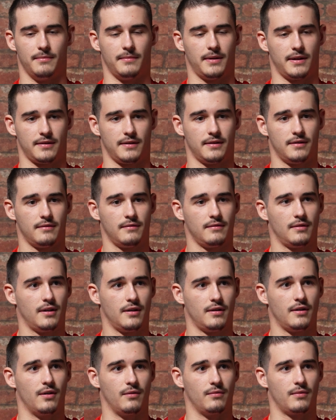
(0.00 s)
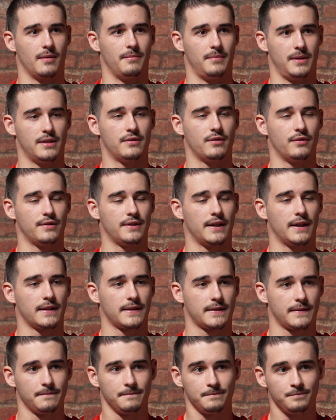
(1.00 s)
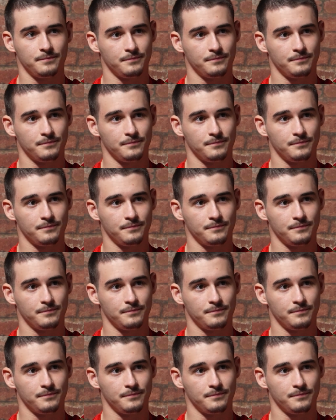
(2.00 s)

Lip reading: gymnast, competes all 6.